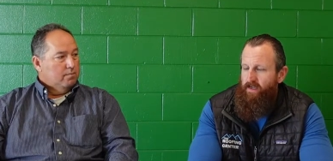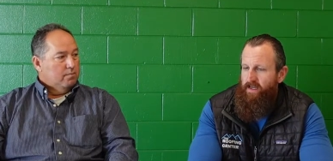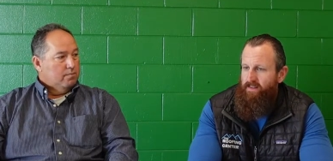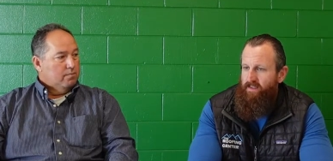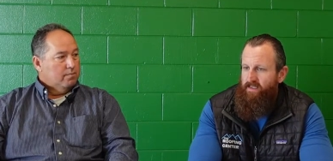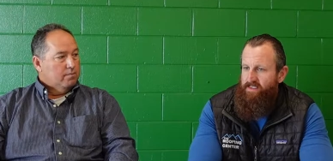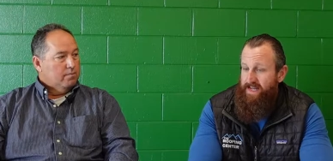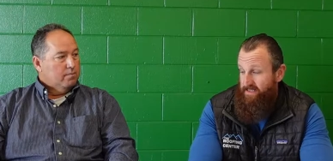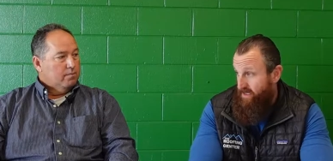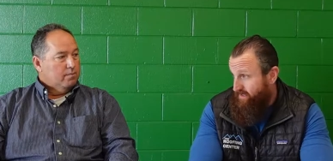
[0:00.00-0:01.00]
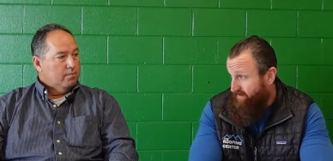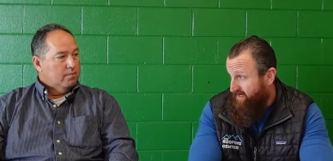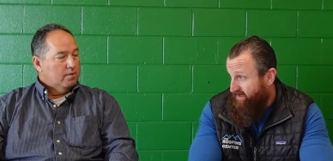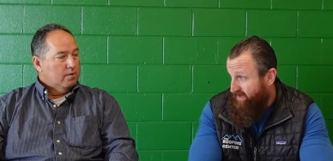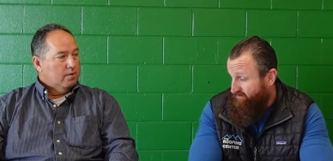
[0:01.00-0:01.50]
Speaker 1: I think is not talked
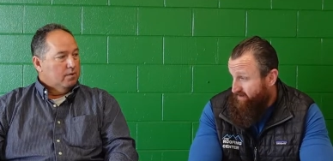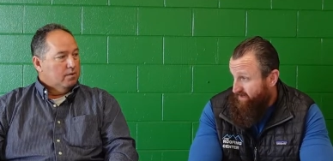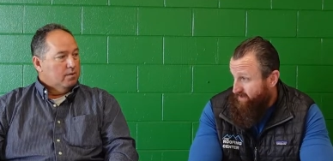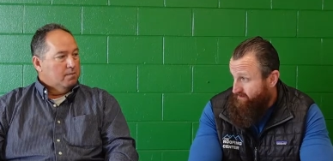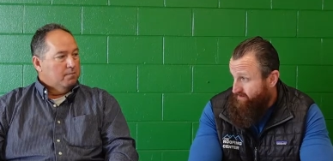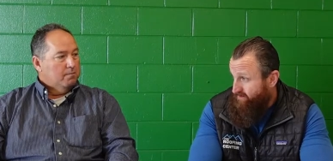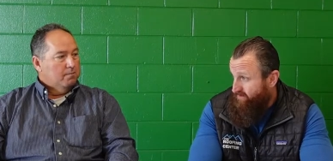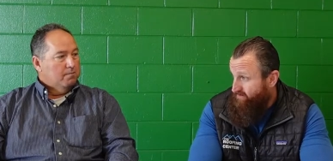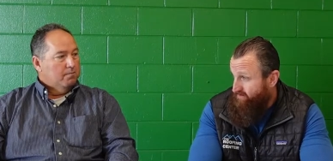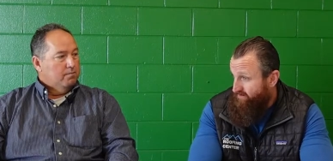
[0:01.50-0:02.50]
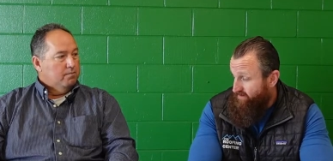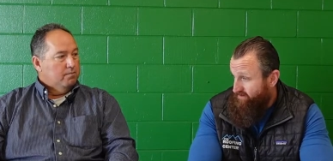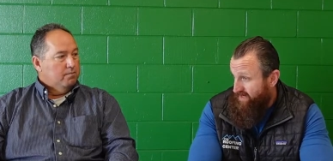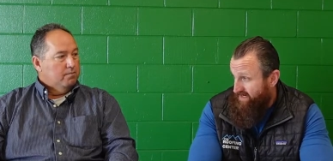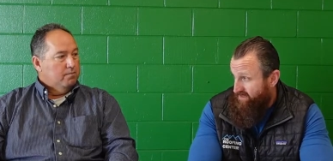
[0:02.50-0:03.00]
about enough when it comes to
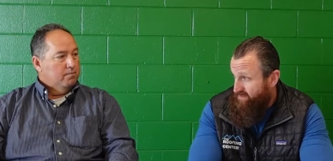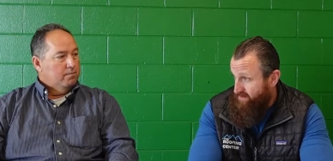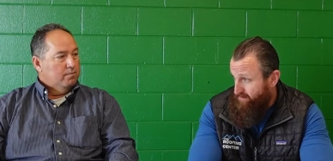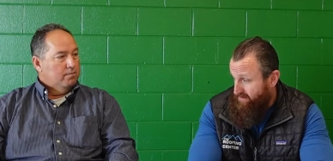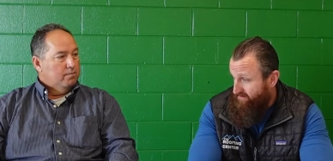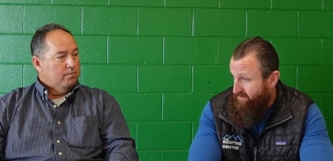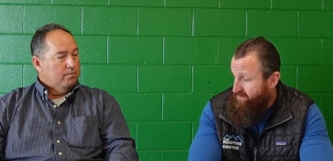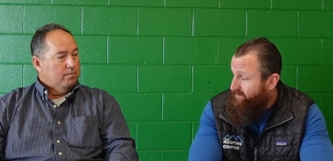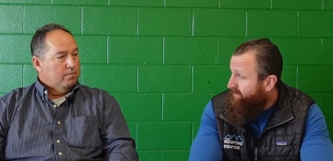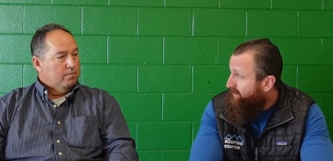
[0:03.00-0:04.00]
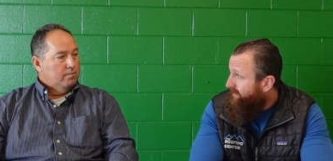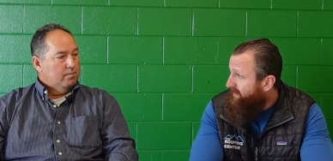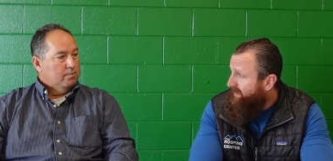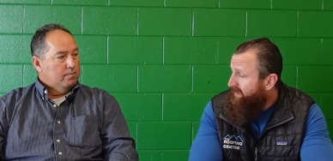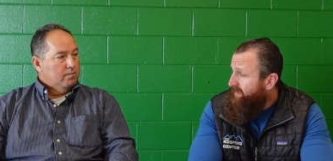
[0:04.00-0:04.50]
roofing products and specifically stone
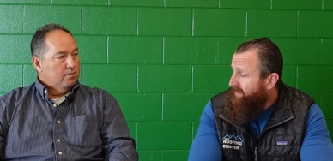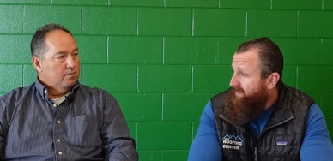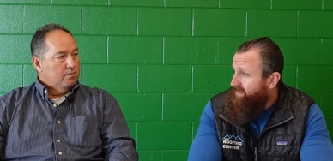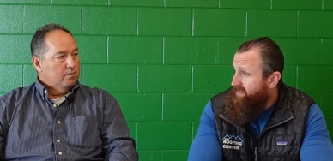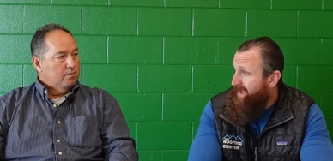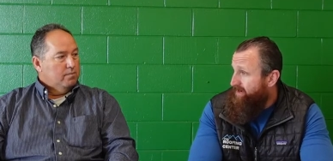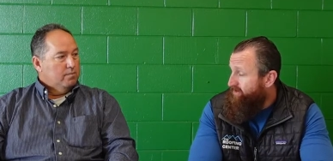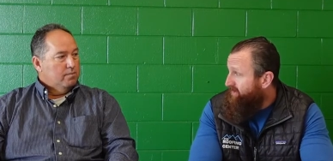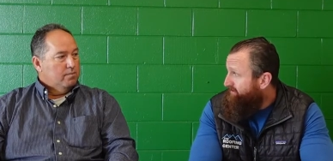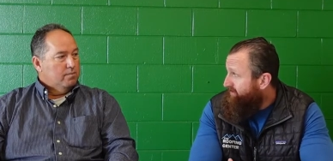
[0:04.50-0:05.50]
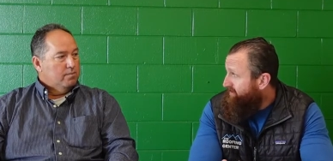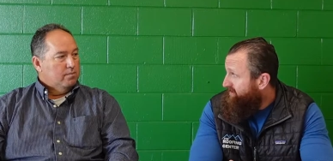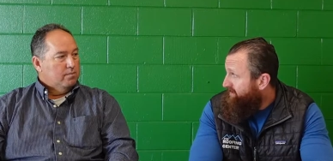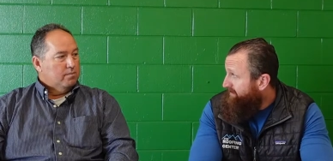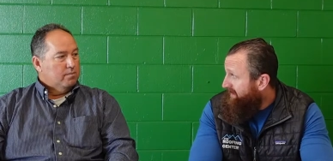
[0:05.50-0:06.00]
coated is the energy
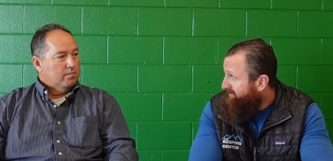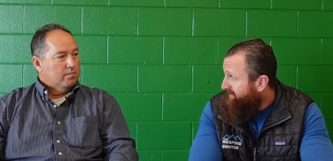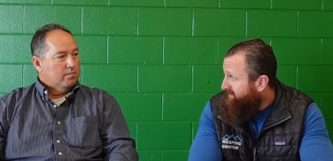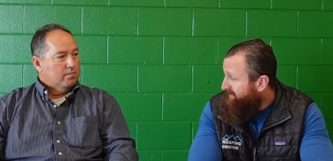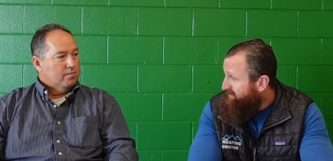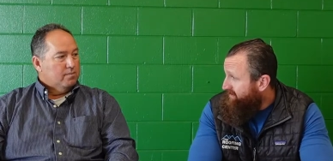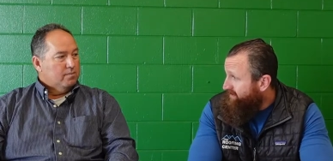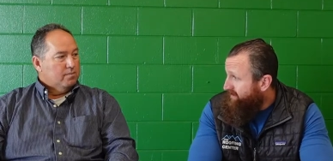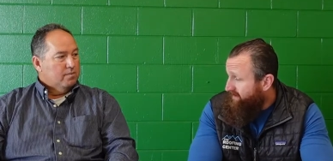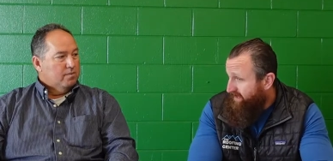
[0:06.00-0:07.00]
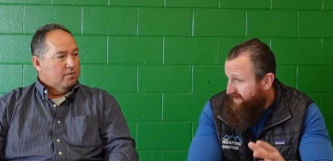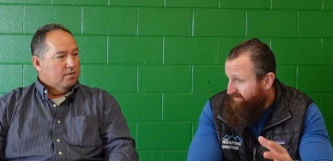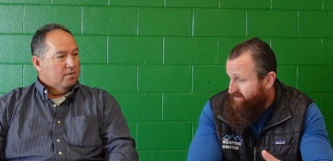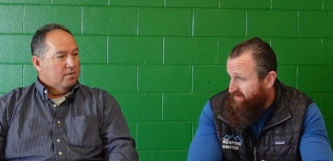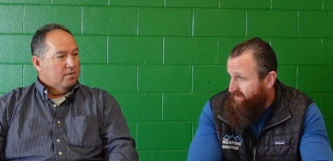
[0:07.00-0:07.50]
efficiency benefits of stone coated. Now,
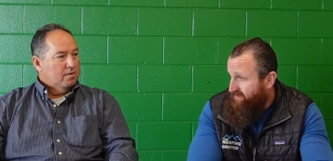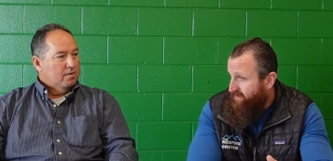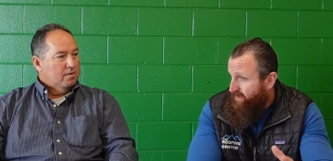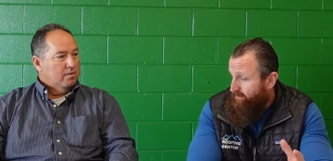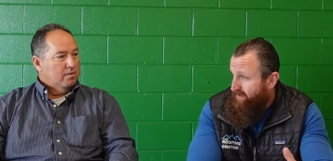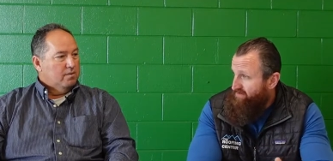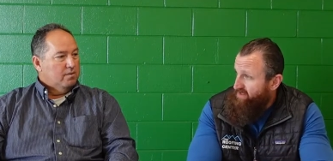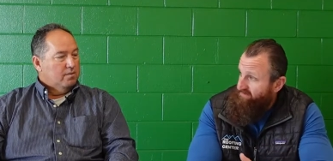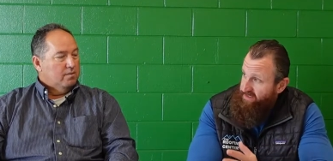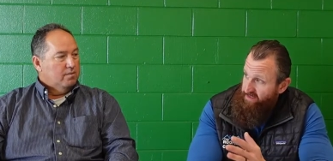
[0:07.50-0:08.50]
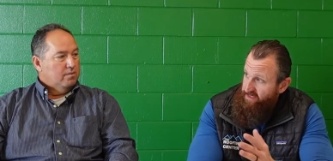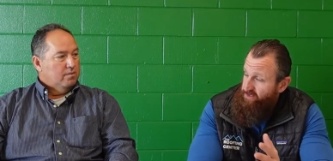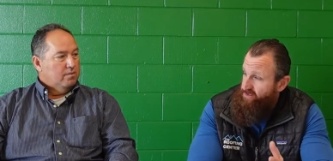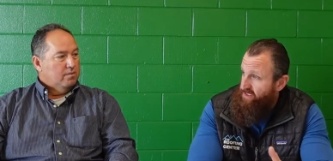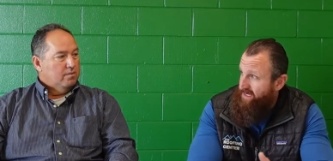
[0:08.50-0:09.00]
obviously, above sheathing
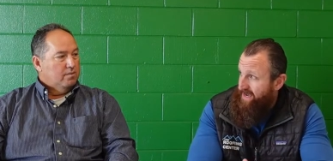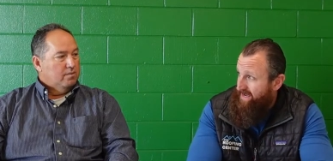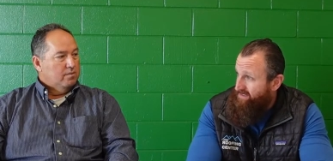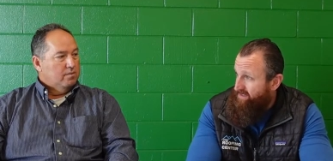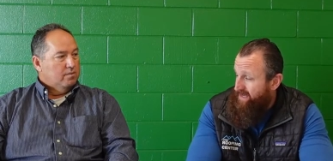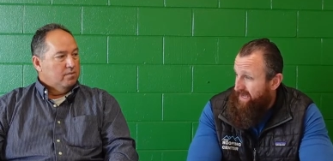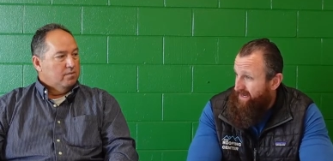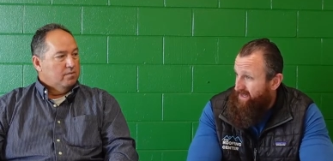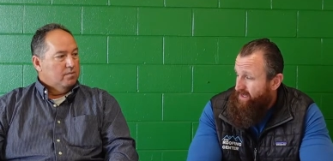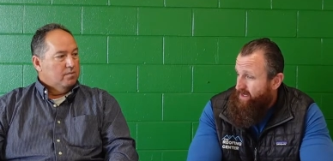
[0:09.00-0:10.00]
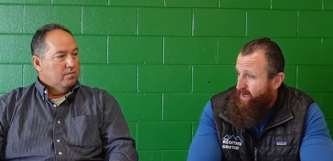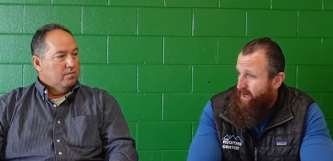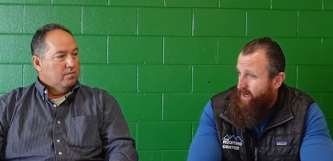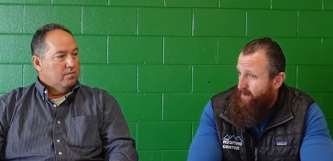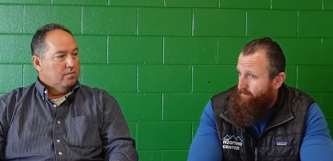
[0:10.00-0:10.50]
ventilation is going to add to that.
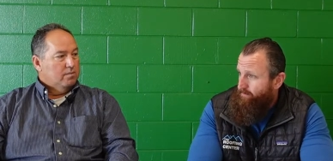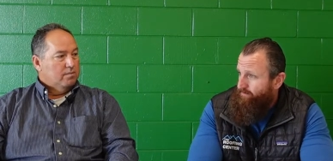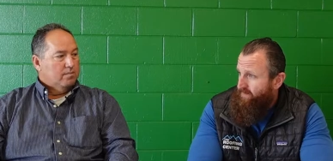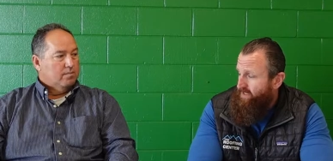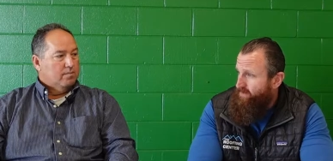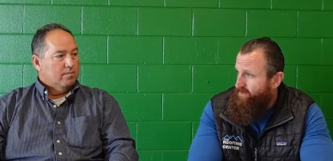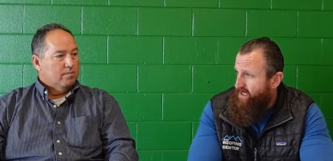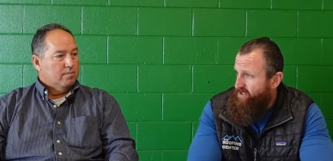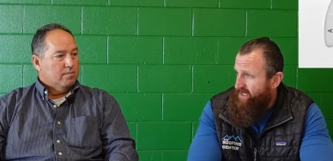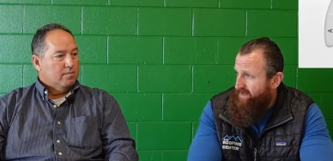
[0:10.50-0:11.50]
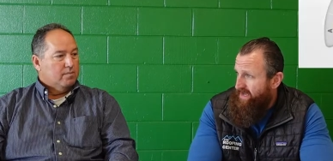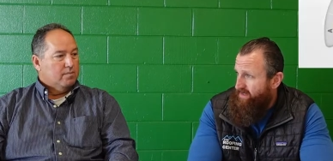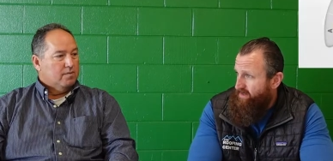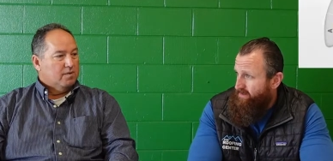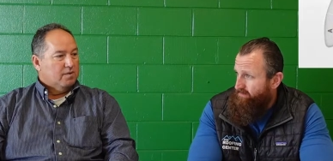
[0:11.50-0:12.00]
Um, can you touch on
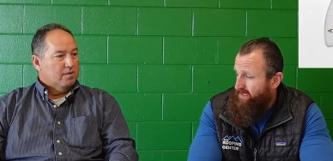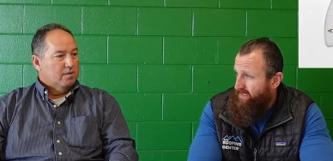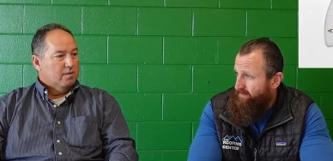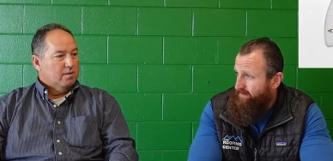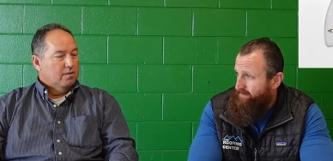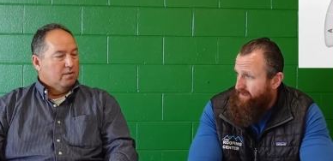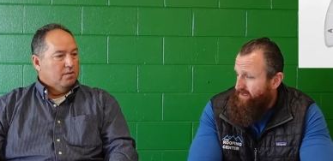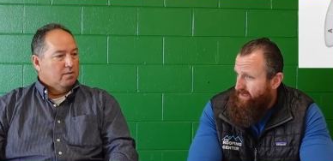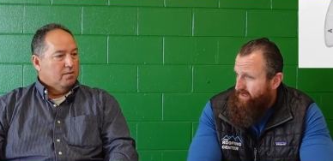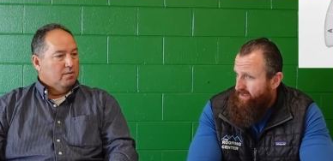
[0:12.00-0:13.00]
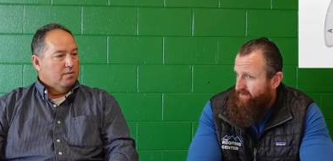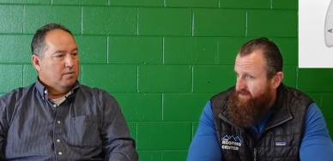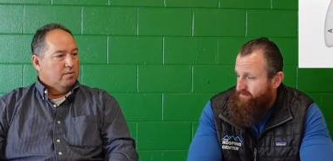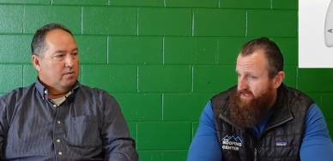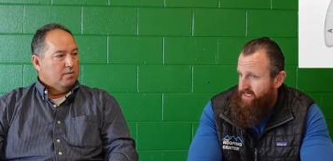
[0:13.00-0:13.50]
that a little bit and maybe
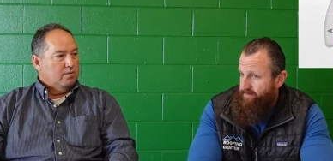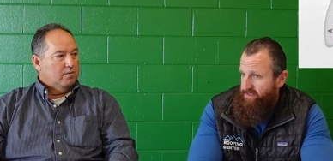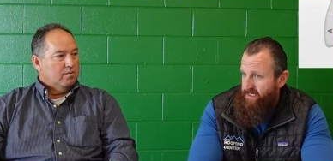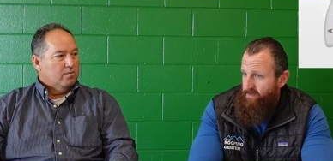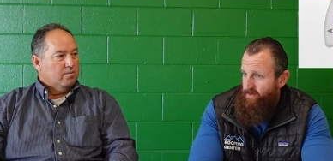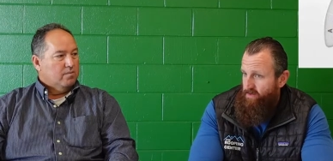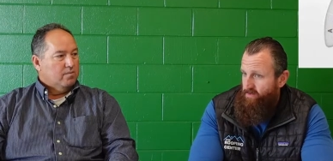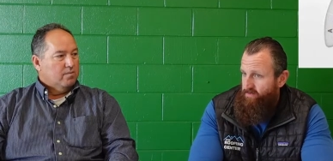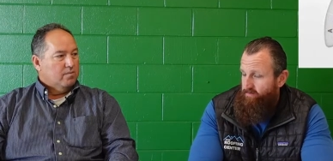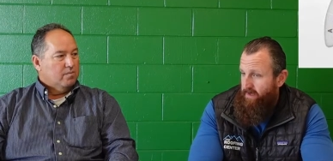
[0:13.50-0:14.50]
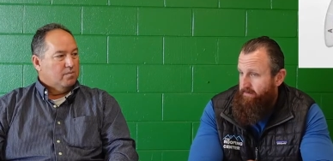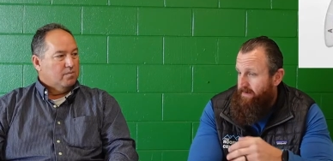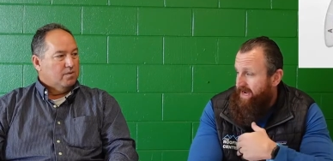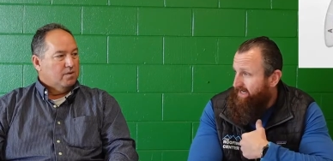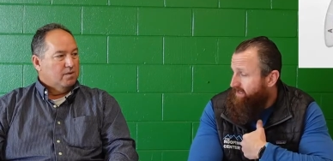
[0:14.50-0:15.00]
give some examples? I know in
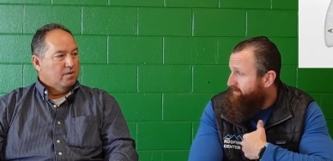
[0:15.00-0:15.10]
my